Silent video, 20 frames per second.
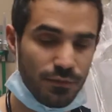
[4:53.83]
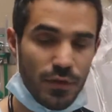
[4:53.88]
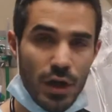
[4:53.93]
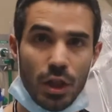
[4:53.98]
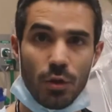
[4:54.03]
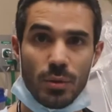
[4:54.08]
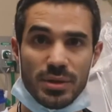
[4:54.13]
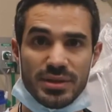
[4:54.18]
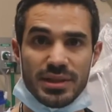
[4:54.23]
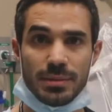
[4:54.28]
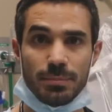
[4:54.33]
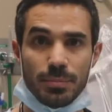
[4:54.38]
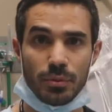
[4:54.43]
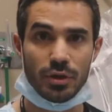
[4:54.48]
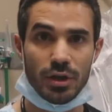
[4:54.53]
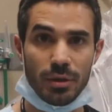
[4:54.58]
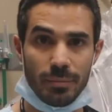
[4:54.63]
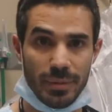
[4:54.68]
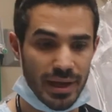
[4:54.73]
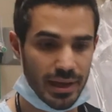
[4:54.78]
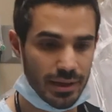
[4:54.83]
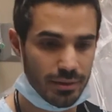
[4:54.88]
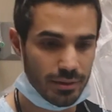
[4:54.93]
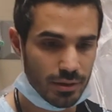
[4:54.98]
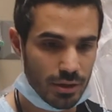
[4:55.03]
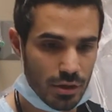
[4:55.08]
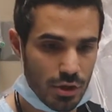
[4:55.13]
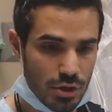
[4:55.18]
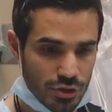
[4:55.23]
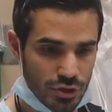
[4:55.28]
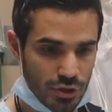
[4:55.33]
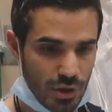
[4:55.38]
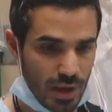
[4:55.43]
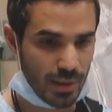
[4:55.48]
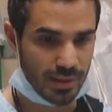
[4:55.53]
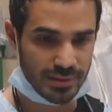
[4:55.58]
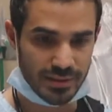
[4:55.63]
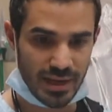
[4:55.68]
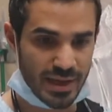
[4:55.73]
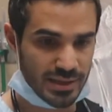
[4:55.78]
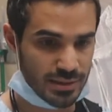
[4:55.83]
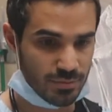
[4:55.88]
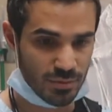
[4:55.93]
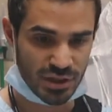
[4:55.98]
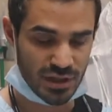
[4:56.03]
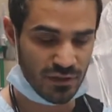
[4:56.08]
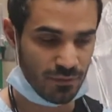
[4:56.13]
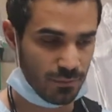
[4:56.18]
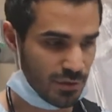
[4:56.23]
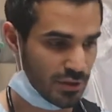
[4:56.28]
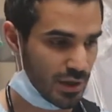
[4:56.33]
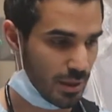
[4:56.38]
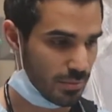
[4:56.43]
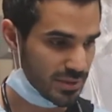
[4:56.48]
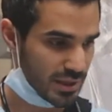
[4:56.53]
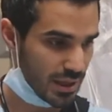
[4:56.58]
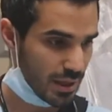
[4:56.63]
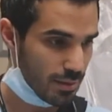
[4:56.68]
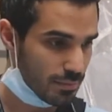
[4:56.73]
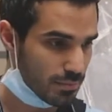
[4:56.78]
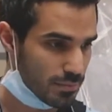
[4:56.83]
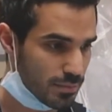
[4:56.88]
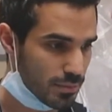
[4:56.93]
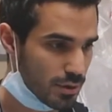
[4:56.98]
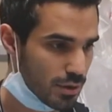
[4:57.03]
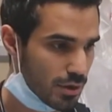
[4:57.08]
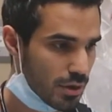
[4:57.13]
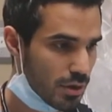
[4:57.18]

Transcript: to follow a simple command. So I like to ask them to give them a thumbs up